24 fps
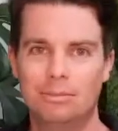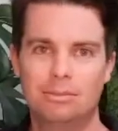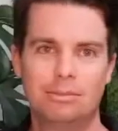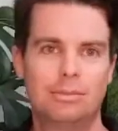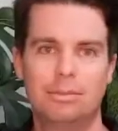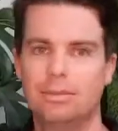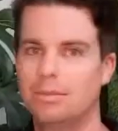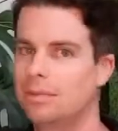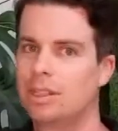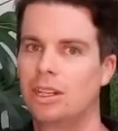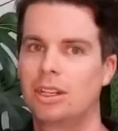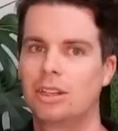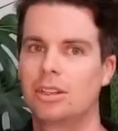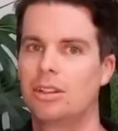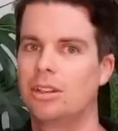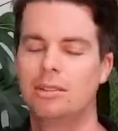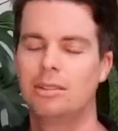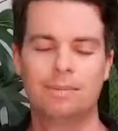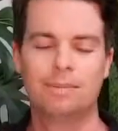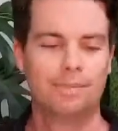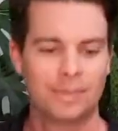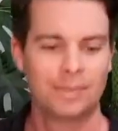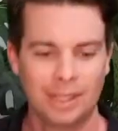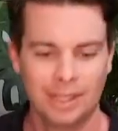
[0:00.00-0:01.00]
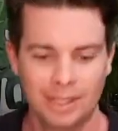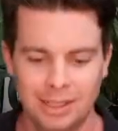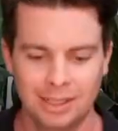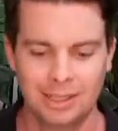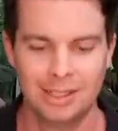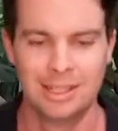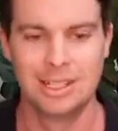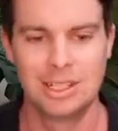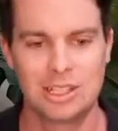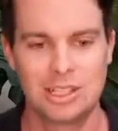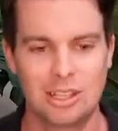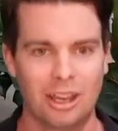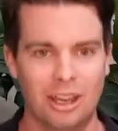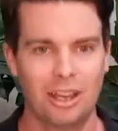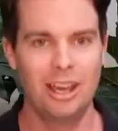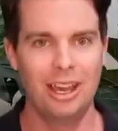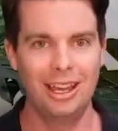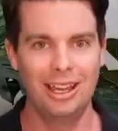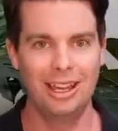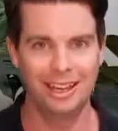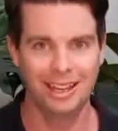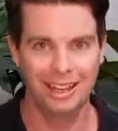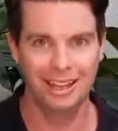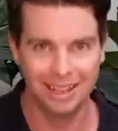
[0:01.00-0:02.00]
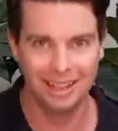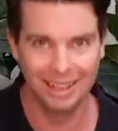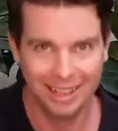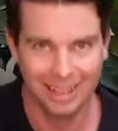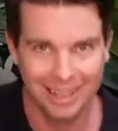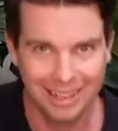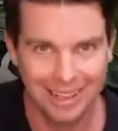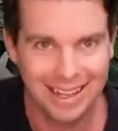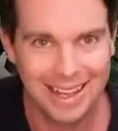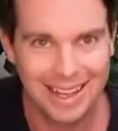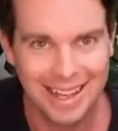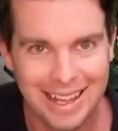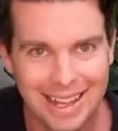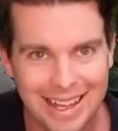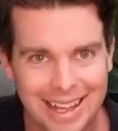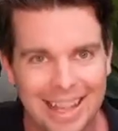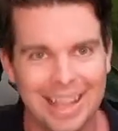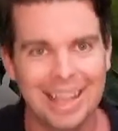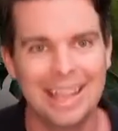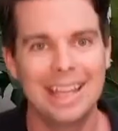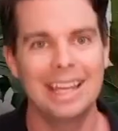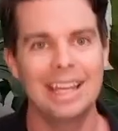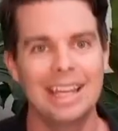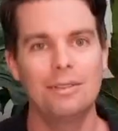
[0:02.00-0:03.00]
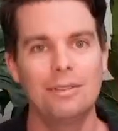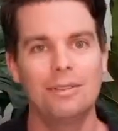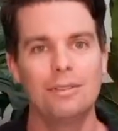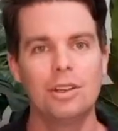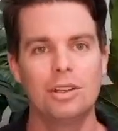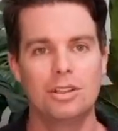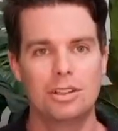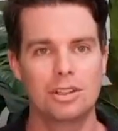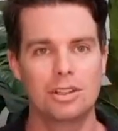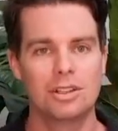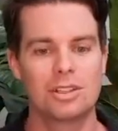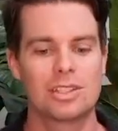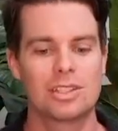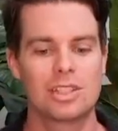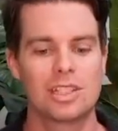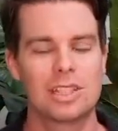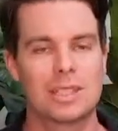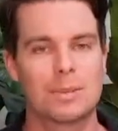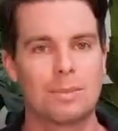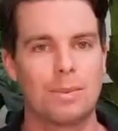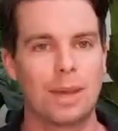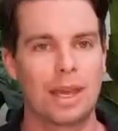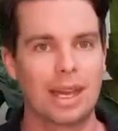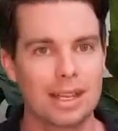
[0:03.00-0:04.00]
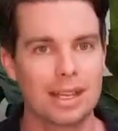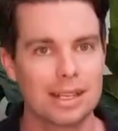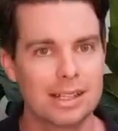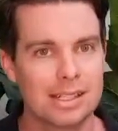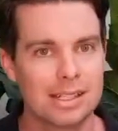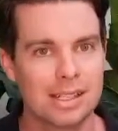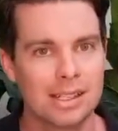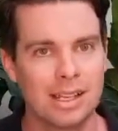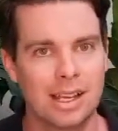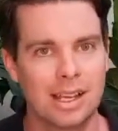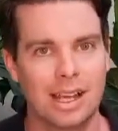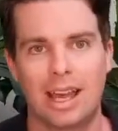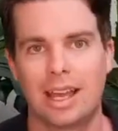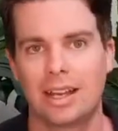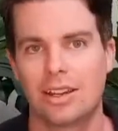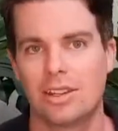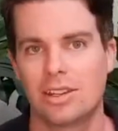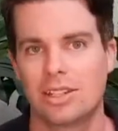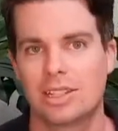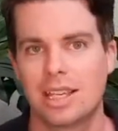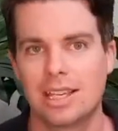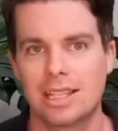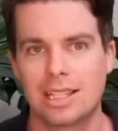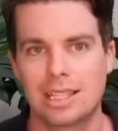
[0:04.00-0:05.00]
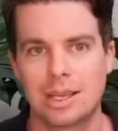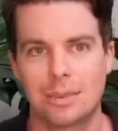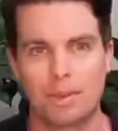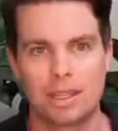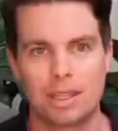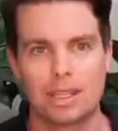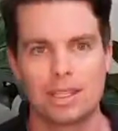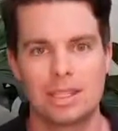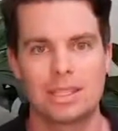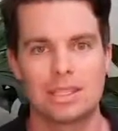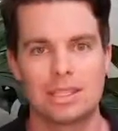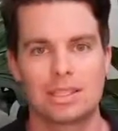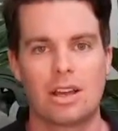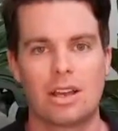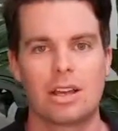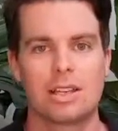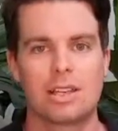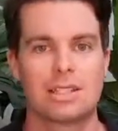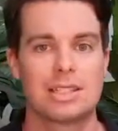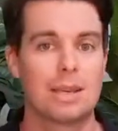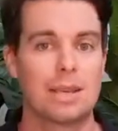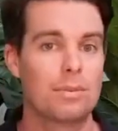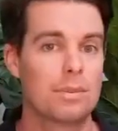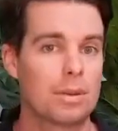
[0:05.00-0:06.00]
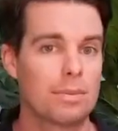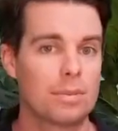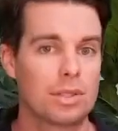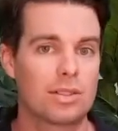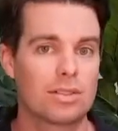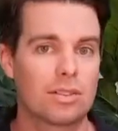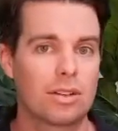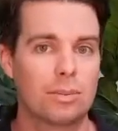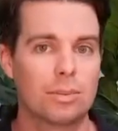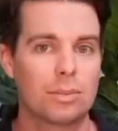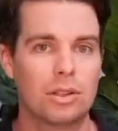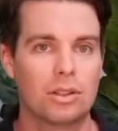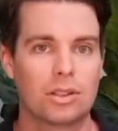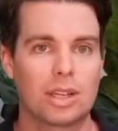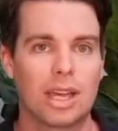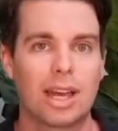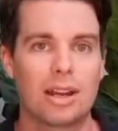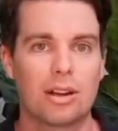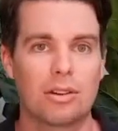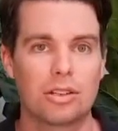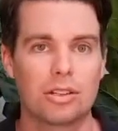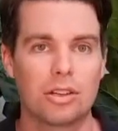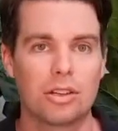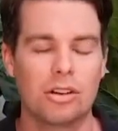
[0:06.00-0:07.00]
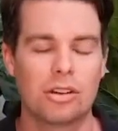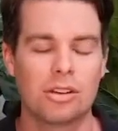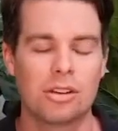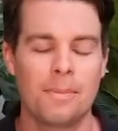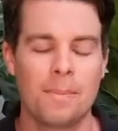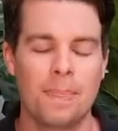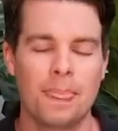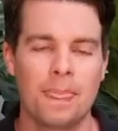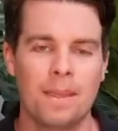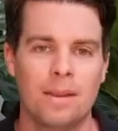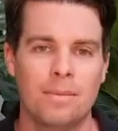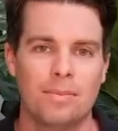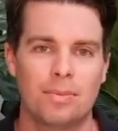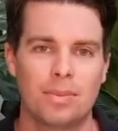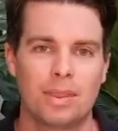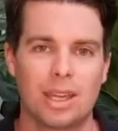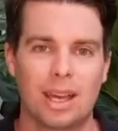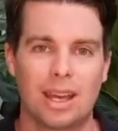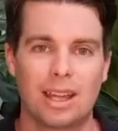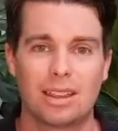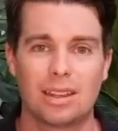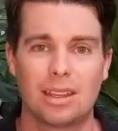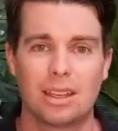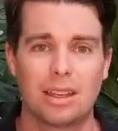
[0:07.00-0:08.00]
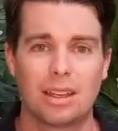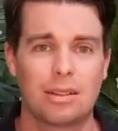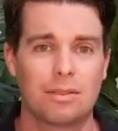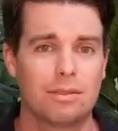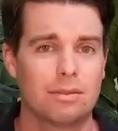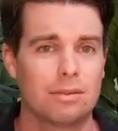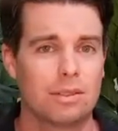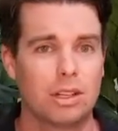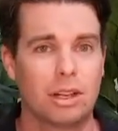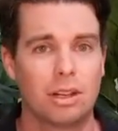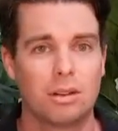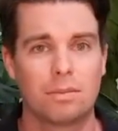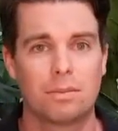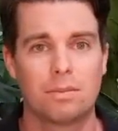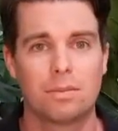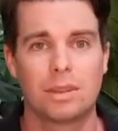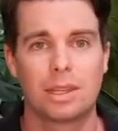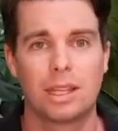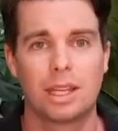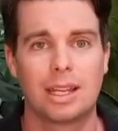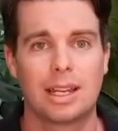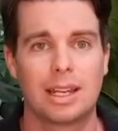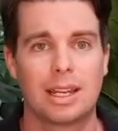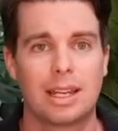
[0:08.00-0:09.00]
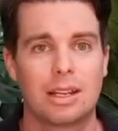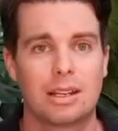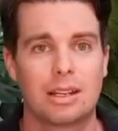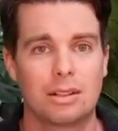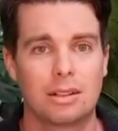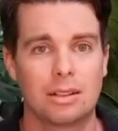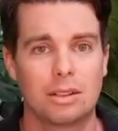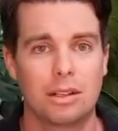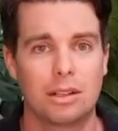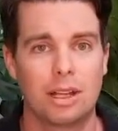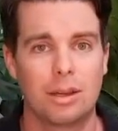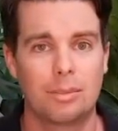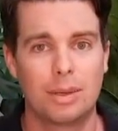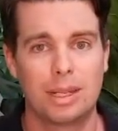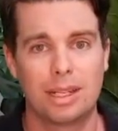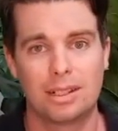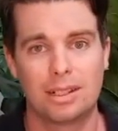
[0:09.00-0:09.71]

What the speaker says: No good. So if you do suspect and you see some of these symptoms from your cat or dog, that they're getting a bit